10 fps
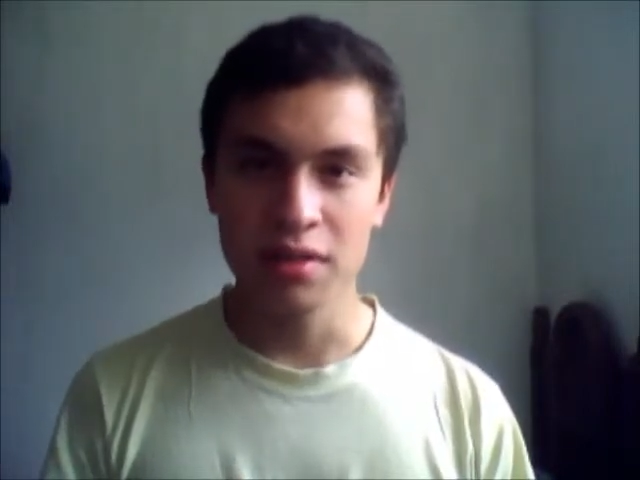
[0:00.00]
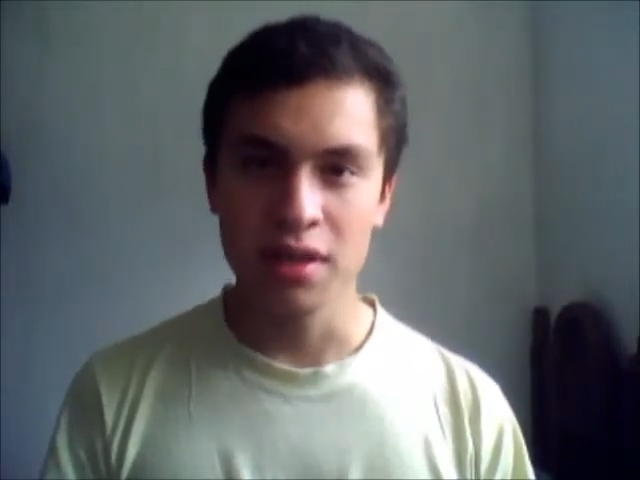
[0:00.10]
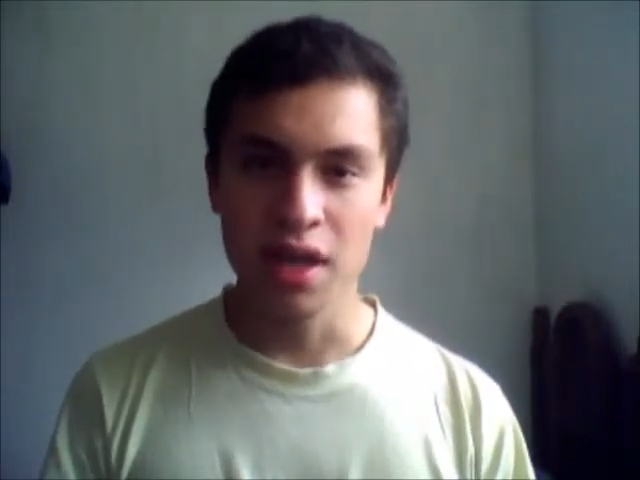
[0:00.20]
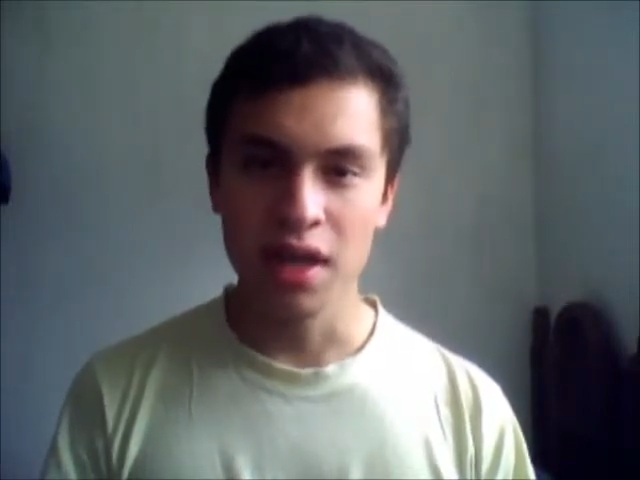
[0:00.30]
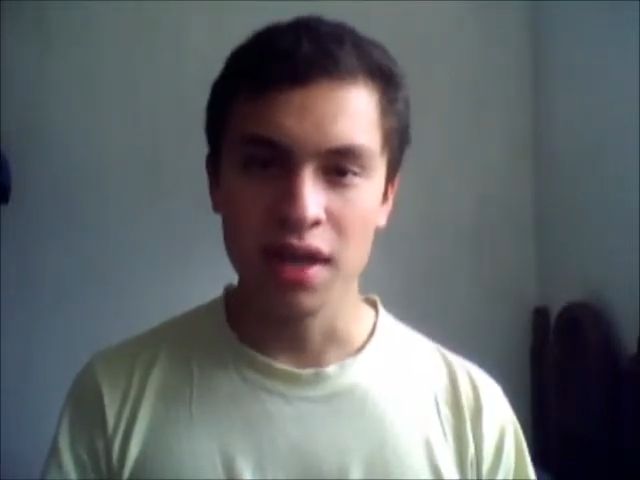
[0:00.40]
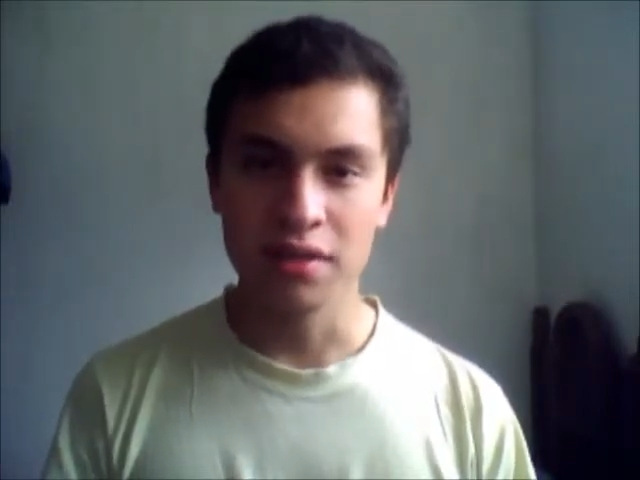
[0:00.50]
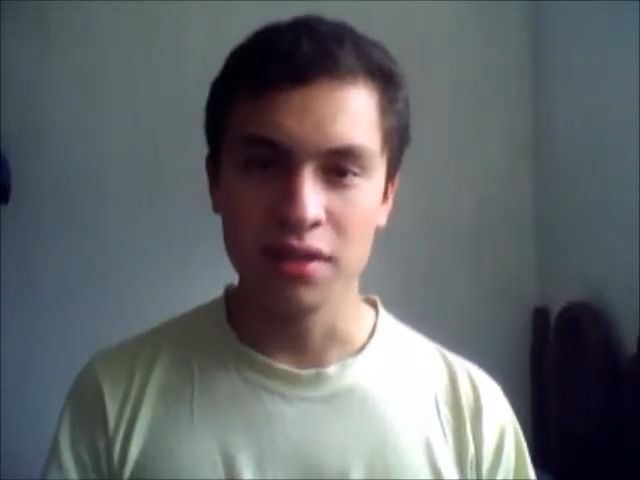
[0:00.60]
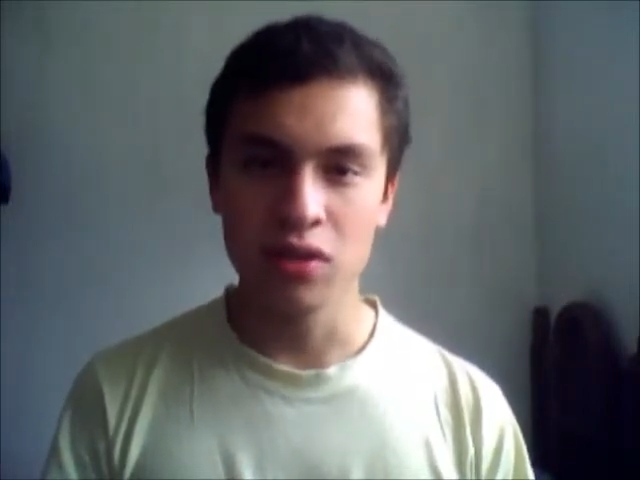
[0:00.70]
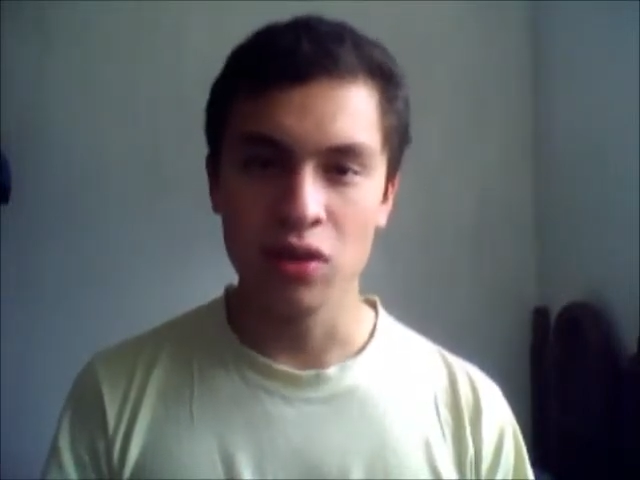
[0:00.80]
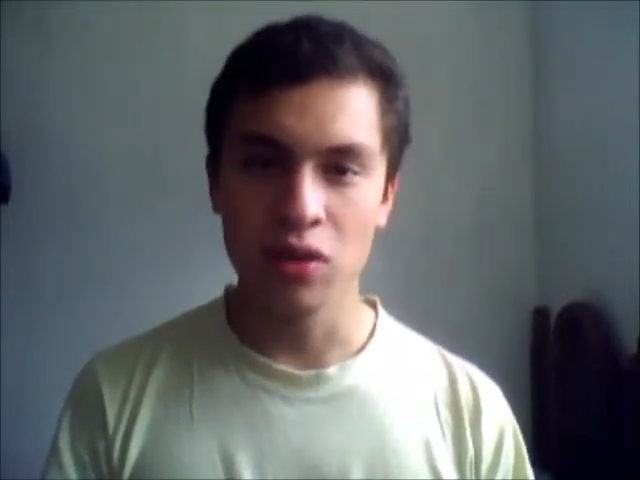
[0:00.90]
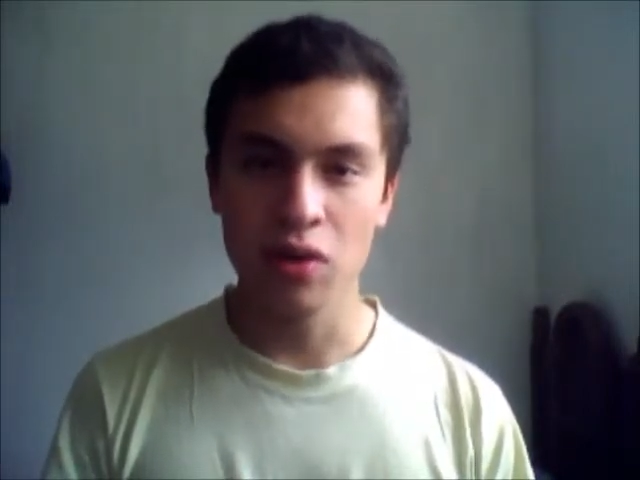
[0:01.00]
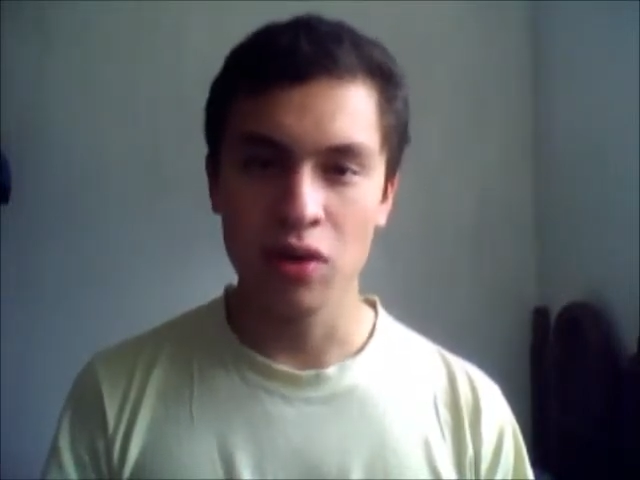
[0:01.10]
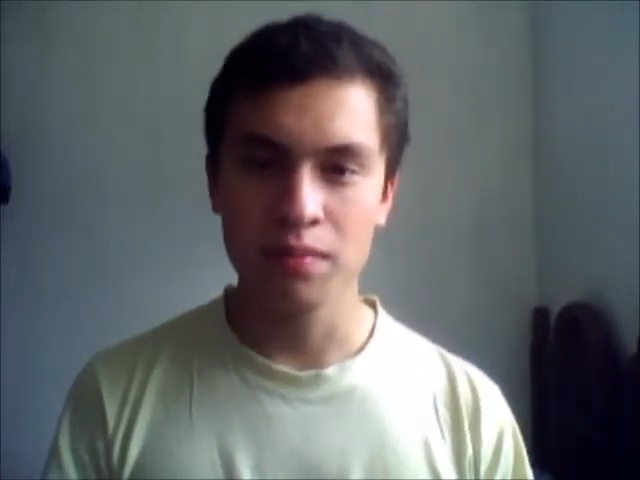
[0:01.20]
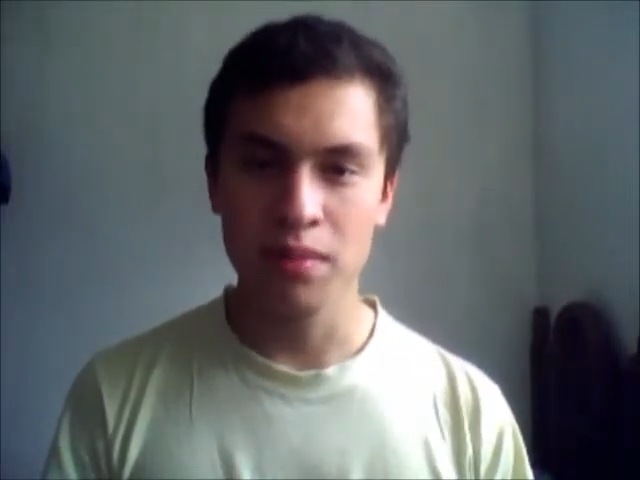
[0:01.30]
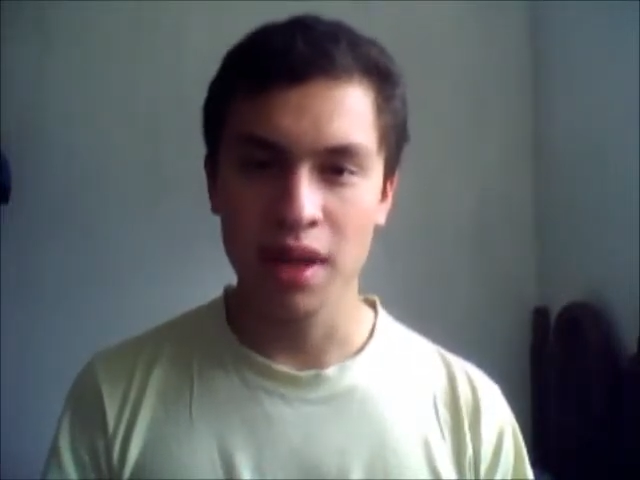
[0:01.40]
in a single hot
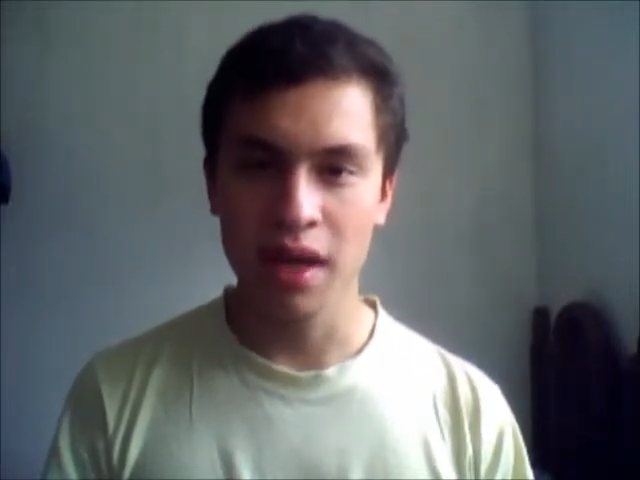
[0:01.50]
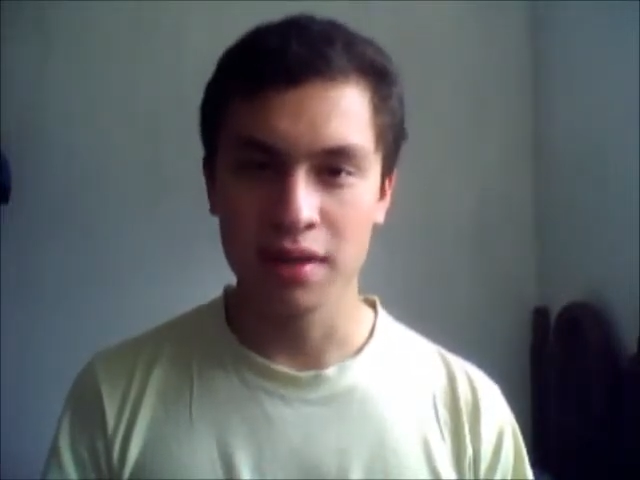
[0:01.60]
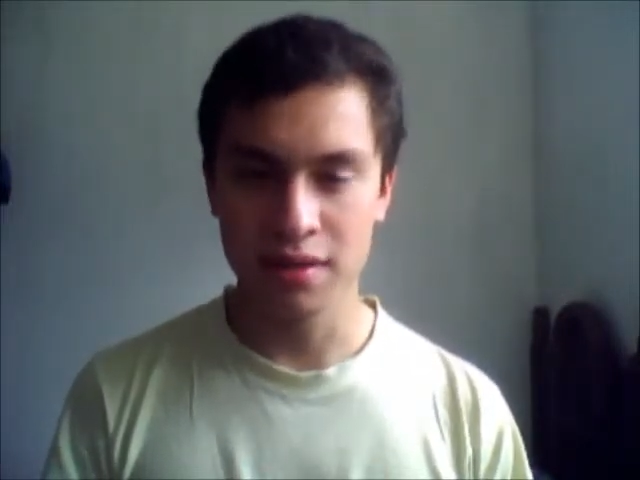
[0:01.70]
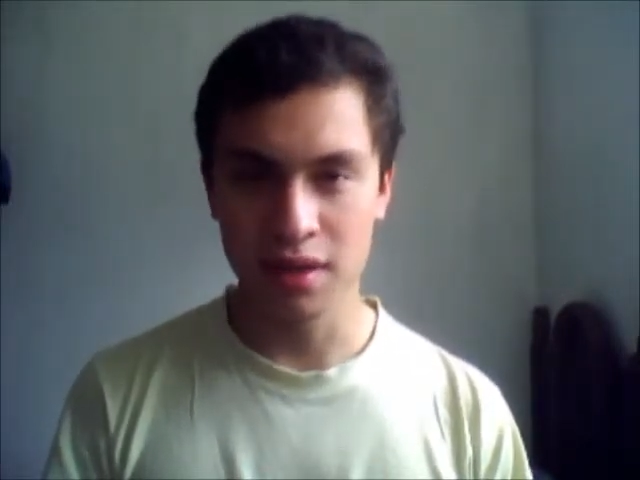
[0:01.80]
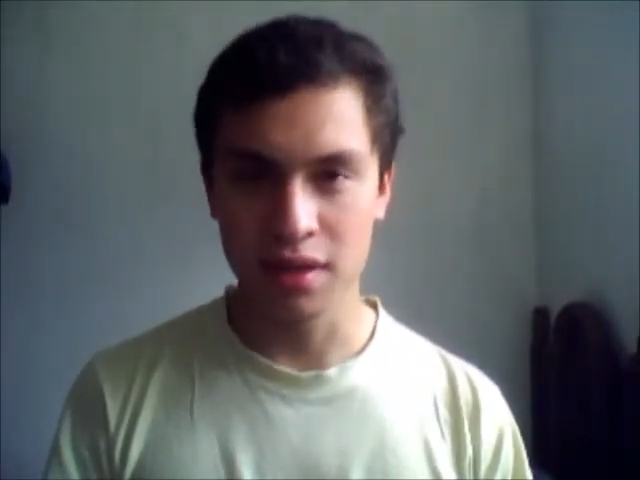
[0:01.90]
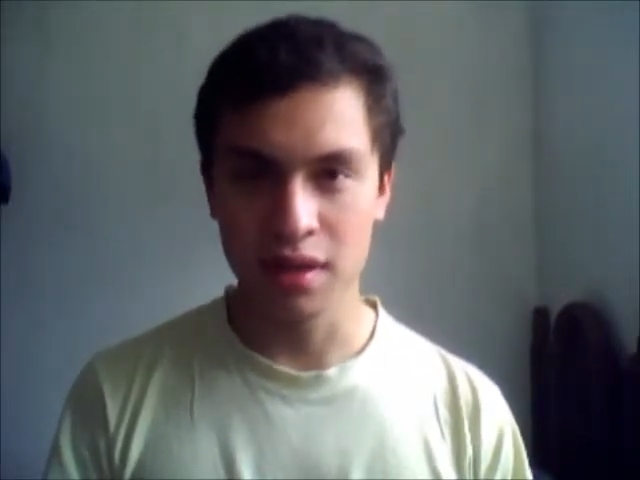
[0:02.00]
black stick